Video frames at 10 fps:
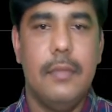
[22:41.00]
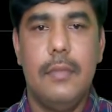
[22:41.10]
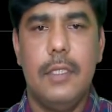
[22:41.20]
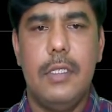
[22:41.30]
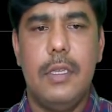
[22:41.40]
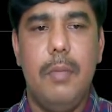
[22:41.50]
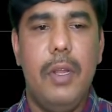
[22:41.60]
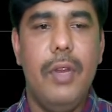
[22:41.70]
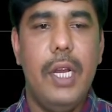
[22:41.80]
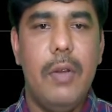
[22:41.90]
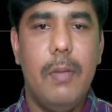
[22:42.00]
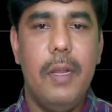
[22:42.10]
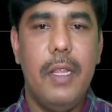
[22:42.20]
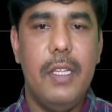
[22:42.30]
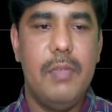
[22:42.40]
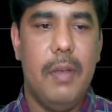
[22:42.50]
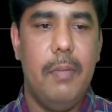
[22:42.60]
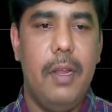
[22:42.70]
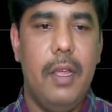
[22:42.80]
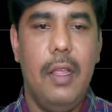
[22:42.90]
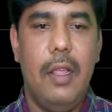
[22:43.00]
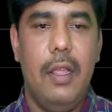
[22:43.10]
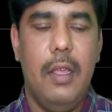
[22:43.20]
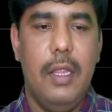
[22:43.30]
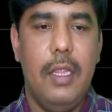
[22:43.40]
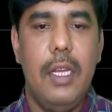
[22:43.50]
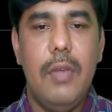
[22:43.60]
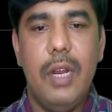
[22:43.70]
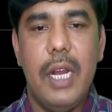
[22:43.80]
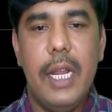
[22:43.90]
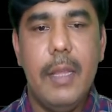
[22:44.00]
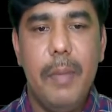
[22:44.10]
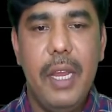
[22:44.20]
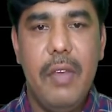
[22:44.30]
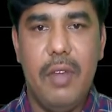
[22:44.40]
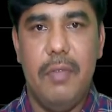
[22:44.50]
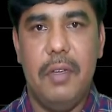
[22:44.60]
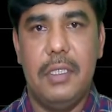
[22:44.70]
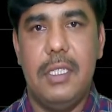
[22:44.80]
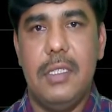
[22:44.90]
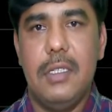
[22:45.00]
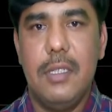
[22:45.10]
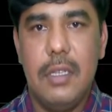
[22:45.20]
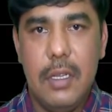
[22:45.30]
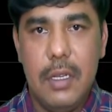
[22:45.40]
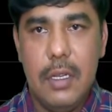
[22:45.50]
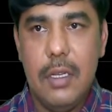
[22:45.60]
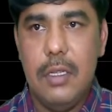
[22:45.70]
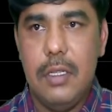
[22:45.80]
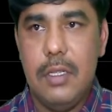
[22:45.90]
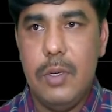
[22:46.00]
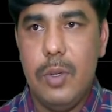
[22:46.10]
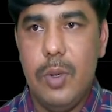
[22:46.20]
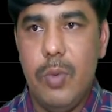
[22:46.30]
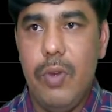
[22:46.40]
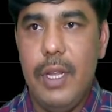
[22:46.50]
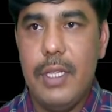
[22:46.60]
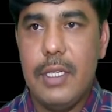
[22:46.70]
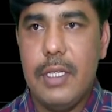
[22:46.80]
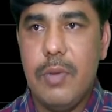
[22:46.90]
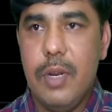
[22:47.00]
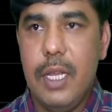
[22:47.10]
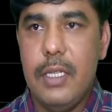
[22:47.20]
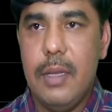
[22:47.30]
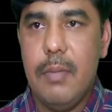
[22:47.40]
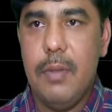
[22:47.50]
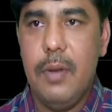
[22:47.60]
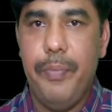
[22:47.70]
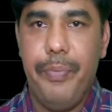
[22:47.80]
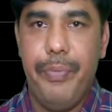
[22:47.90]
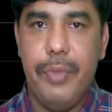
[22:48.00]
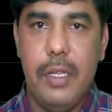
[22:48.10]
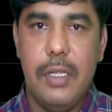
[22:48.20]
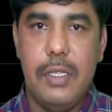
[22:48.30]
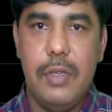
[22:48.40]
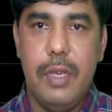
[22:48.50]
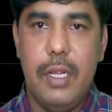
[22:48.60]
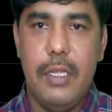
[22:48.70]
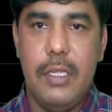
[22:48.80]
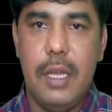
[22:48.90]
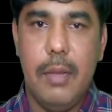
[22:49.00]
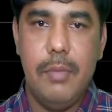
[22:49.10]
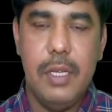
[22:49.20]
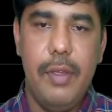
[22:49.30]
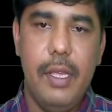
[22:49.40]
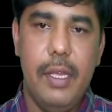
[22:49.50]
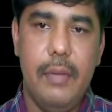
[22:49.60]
Simply you need to apply this formula, then you will get the many one functions. So we will discuss one example. Just you can observe here